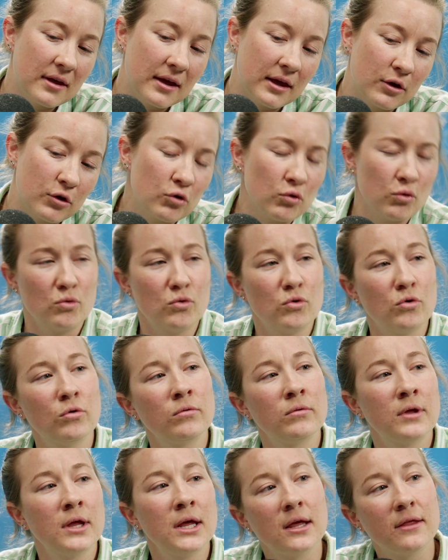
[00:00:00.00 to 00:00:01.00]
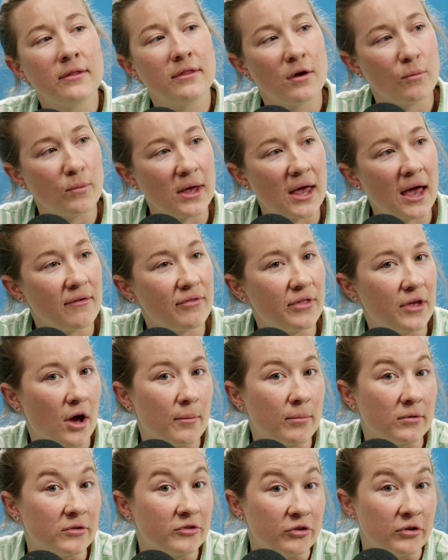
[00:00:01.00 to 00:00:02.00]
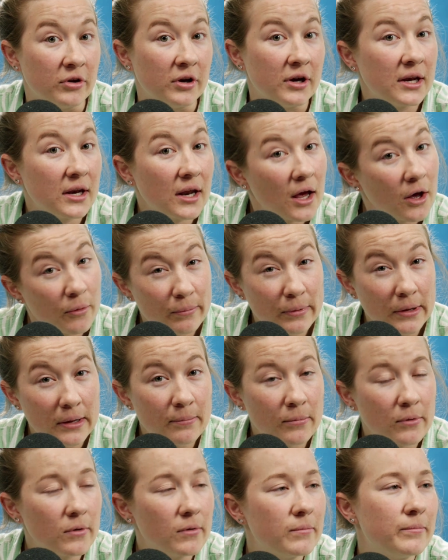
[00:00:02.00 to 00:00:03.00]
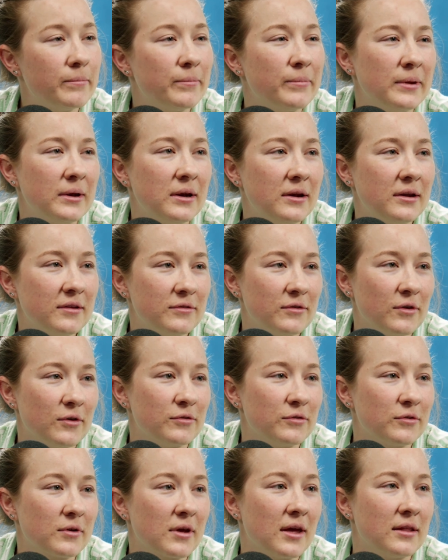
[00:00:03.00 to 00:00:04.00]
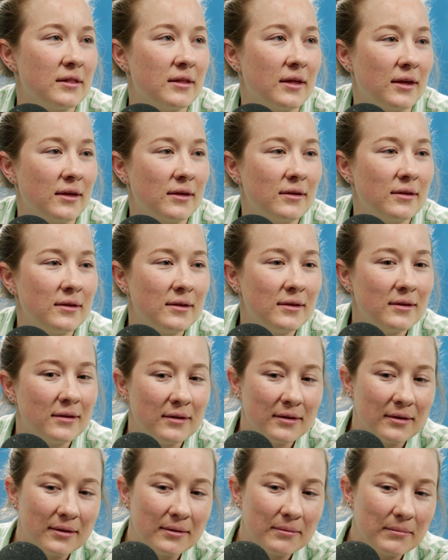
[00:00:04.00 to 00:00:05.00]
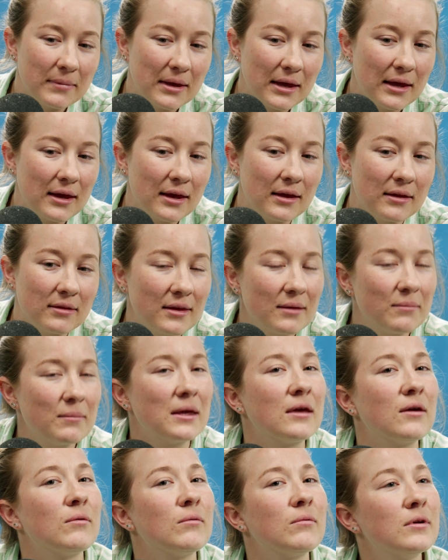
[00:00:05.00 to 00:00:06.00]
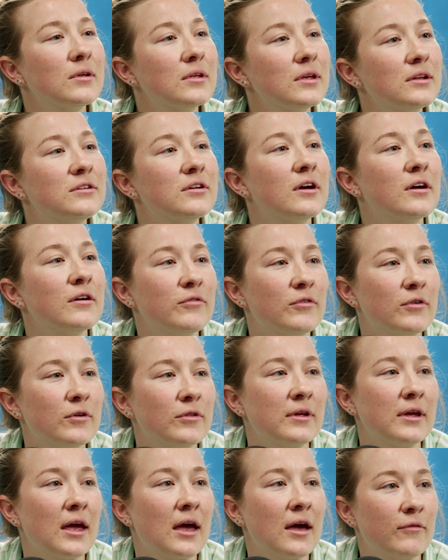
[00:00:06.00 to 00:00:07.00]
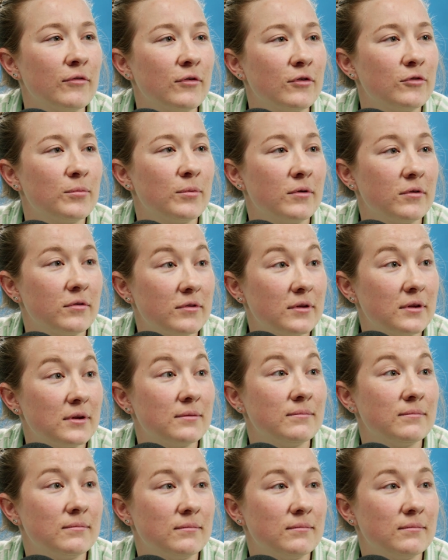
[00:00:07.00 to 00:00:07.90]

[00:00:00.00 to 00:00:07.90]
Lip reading: like cool that we have the opportunity to help people, but it is also kind of like, man, they make it really tough on the average person.